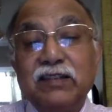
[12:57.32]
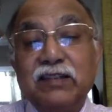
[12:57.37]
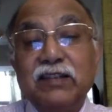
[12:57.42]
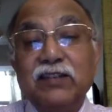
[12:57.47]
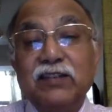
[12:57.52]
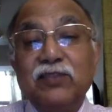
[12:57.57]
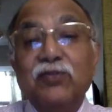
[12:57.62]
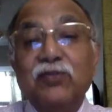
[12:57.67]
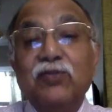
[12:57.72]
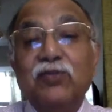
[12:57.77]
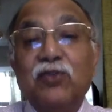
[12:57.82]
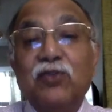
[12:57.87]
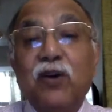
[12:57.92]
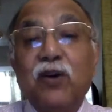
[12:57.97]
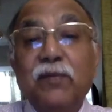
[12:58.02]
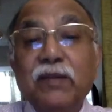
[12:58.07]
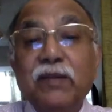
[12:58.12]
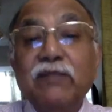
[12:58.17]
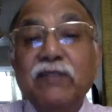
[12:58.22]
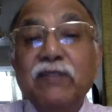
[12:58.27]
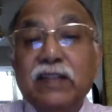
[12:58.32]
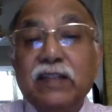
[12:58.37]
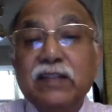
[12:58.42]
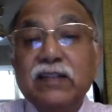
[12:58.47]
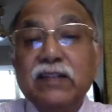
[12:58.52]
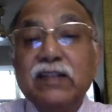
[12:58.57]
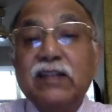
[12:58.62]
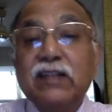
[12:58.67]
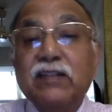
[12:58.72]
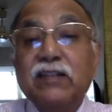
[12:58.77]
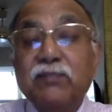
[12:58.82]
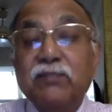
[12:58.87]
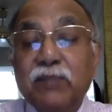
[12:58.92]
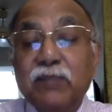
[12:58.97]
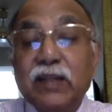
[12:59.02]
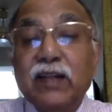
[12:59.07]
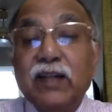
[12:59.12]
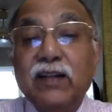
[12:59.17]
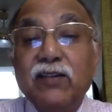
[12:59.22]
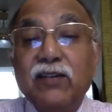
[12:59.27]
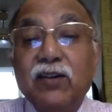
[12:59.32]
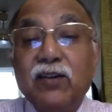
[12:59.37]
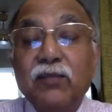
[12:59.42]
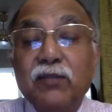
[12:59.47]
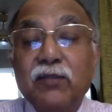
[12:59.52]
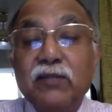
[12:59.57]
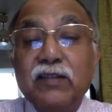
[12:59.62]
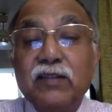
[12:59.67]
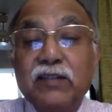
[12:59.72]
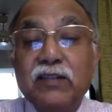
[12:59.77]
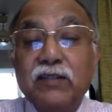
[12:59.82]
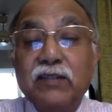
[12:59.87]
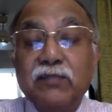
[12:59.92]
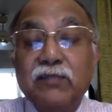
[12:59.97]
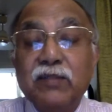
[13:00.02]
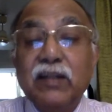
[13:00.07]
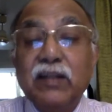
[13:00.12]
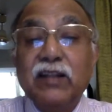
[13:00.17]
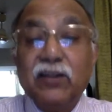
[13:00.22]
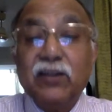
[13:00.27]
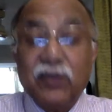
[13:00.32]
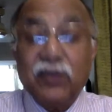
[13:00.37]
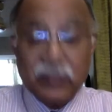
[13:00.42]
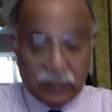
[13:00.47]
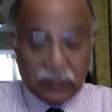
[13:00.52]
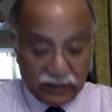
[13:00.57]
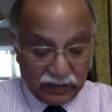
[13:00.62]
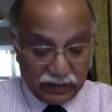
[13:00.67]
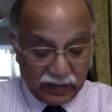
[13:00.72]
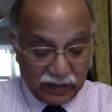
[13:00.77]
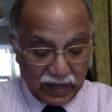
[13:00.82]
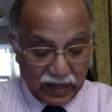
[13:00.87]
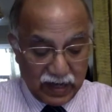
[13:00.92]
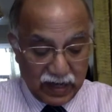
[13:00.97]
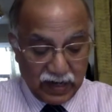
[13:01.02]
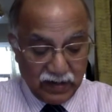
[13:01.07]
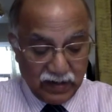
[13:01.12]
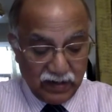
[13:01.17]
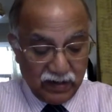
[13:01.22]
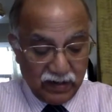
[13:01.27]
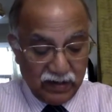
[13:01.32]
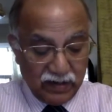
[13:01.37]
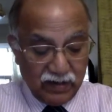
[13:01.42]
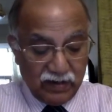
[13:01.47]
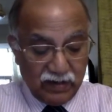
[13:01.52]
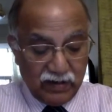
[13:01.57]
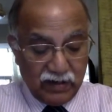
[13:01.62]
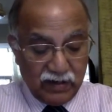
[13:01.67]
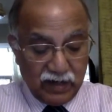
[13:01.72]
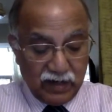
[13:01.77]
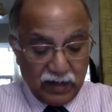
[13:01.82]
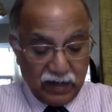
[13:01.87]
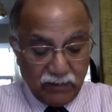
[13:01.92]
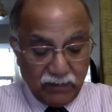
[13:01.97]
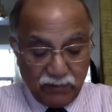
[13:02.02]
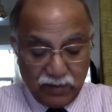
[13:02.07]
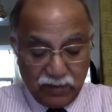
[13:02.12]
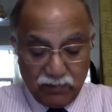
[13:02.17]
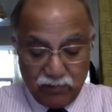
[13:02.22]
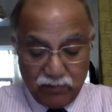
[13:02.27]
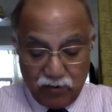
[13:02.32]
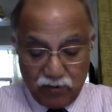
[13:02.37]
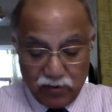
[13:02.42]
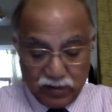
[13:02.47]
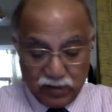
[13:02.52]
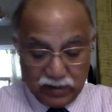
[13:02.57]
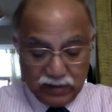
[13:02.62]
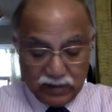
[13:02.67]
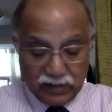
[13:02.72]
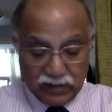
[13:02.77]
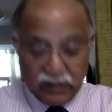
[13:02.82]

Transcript: You know, Norman Vincent Peale, the author, said, empty pockets